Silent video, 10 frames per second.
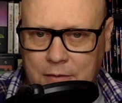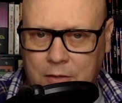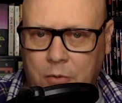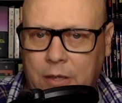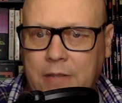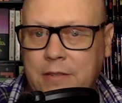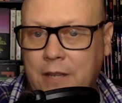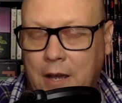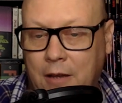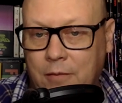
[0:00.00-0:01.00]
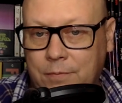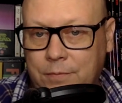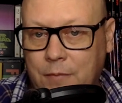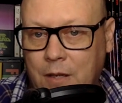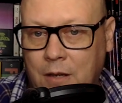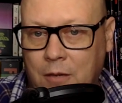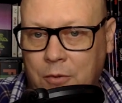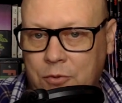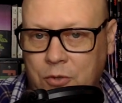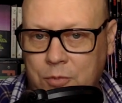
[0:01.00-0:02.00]
in Style
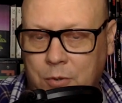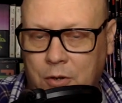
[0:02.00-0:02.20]
with George